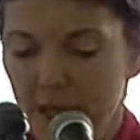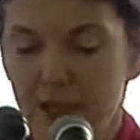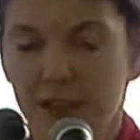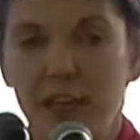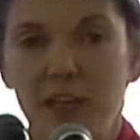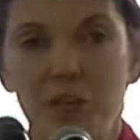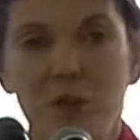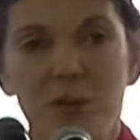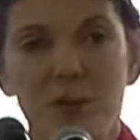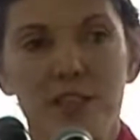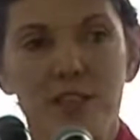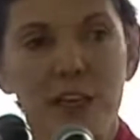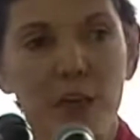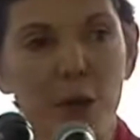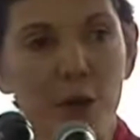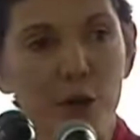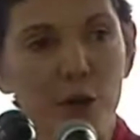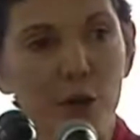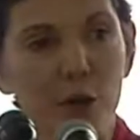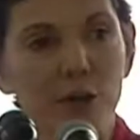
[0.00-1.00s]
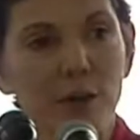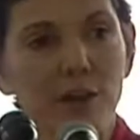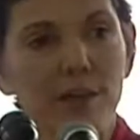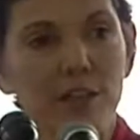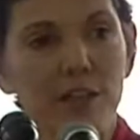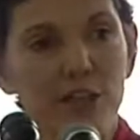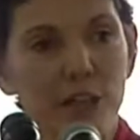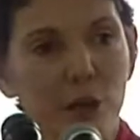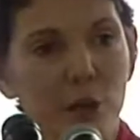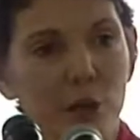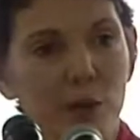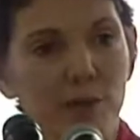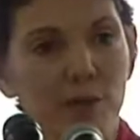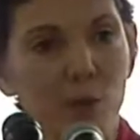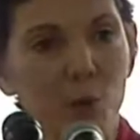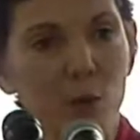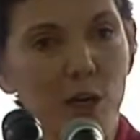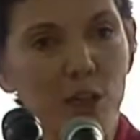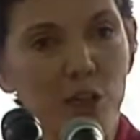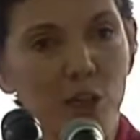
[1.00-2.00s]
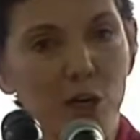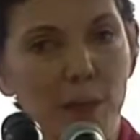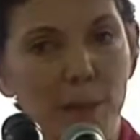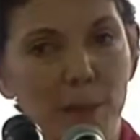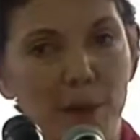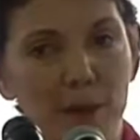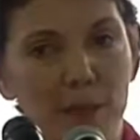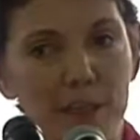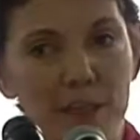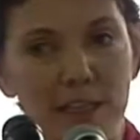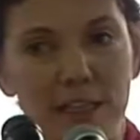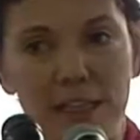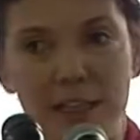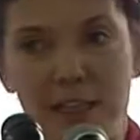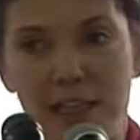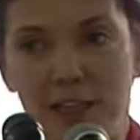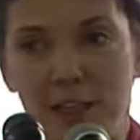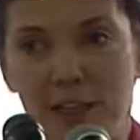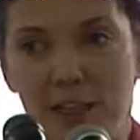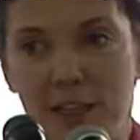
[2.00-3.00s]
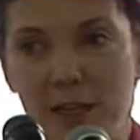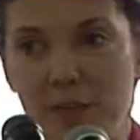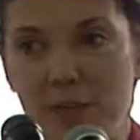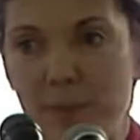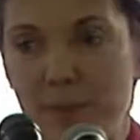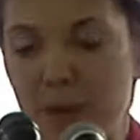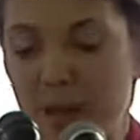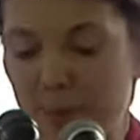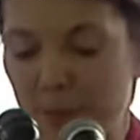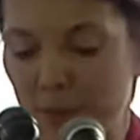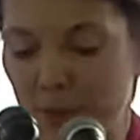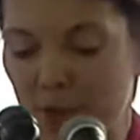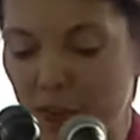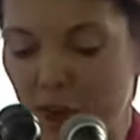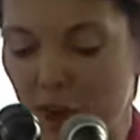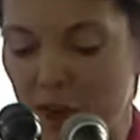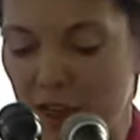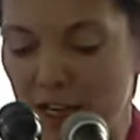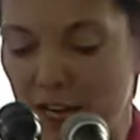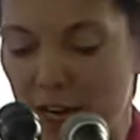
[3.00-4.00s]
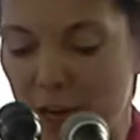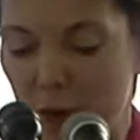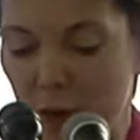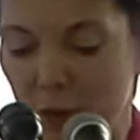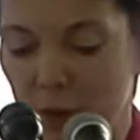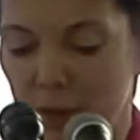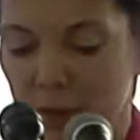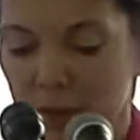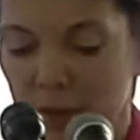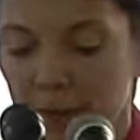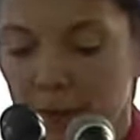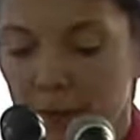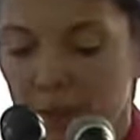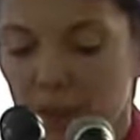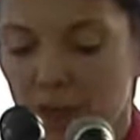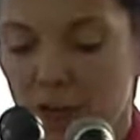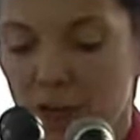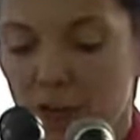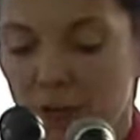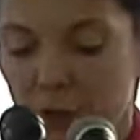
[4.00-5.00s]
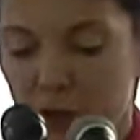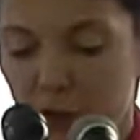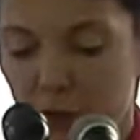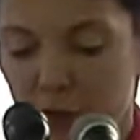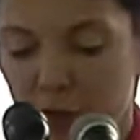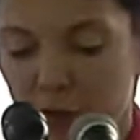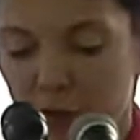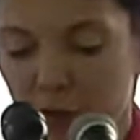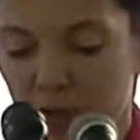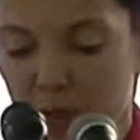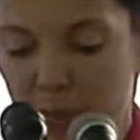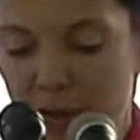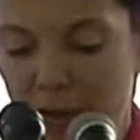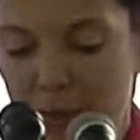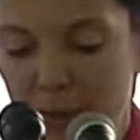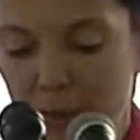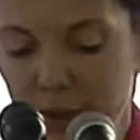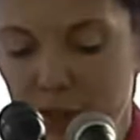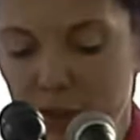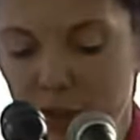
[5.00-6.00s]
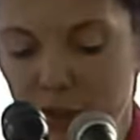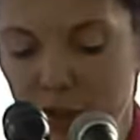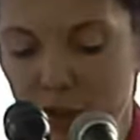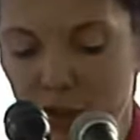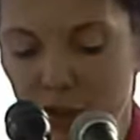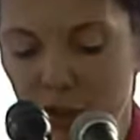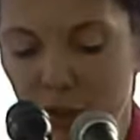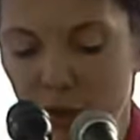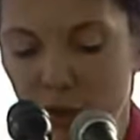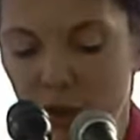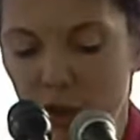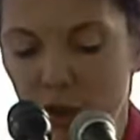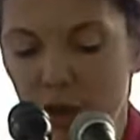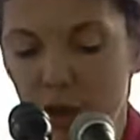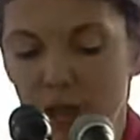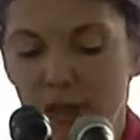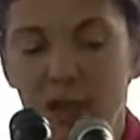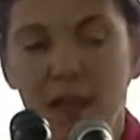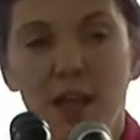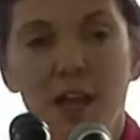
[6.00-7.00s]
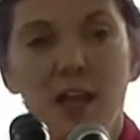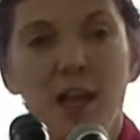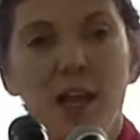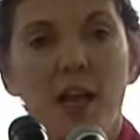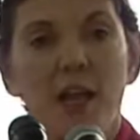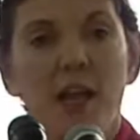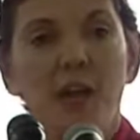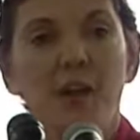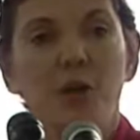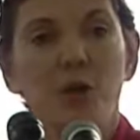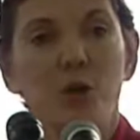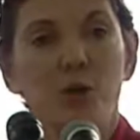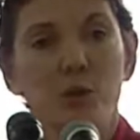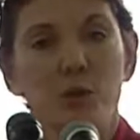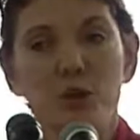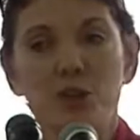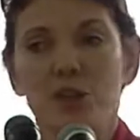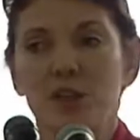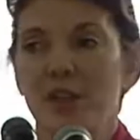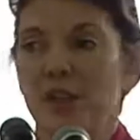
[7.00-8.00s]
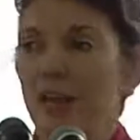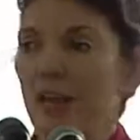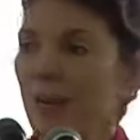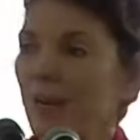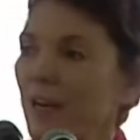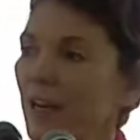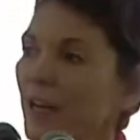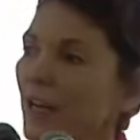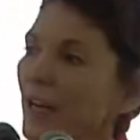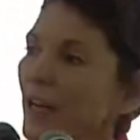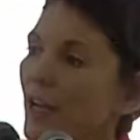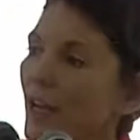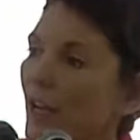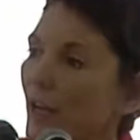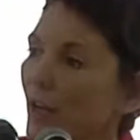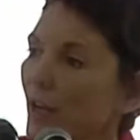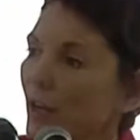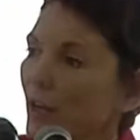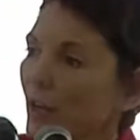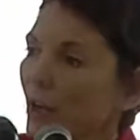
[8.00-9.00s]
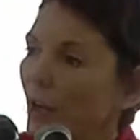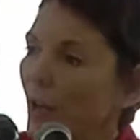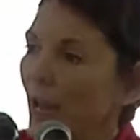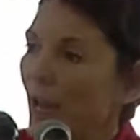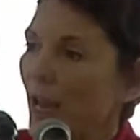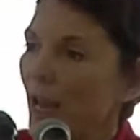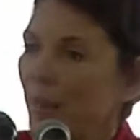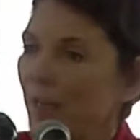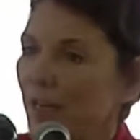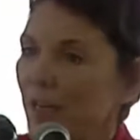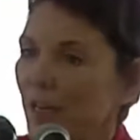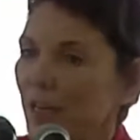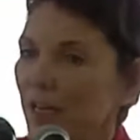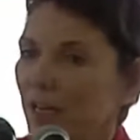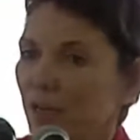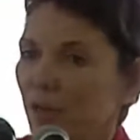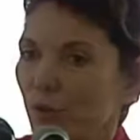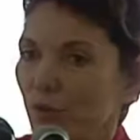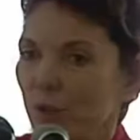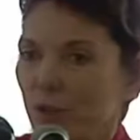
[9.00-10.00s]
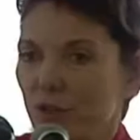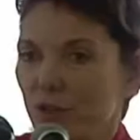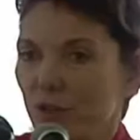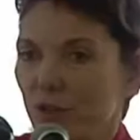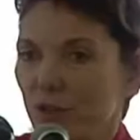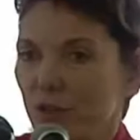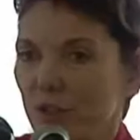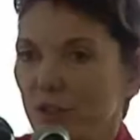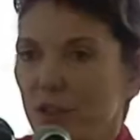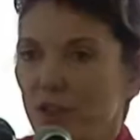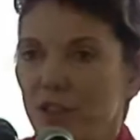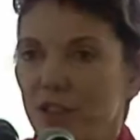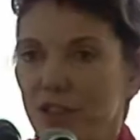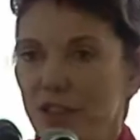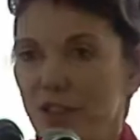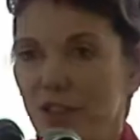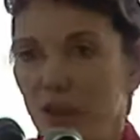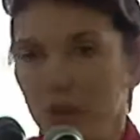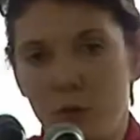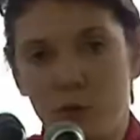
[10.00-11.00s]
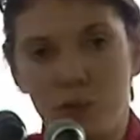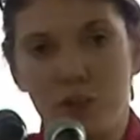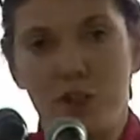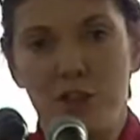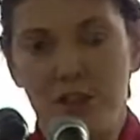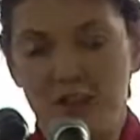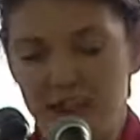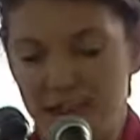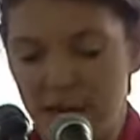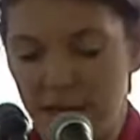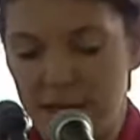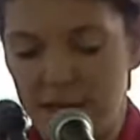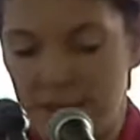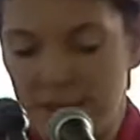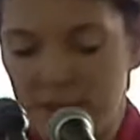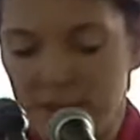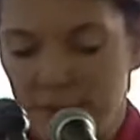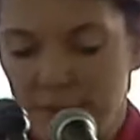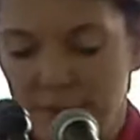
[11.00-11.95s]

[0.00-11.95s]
They use terror, the terror of the one-child policy, to keep the population down. The infrastructure of population control coercion can be aimed in any direction to crush dissent.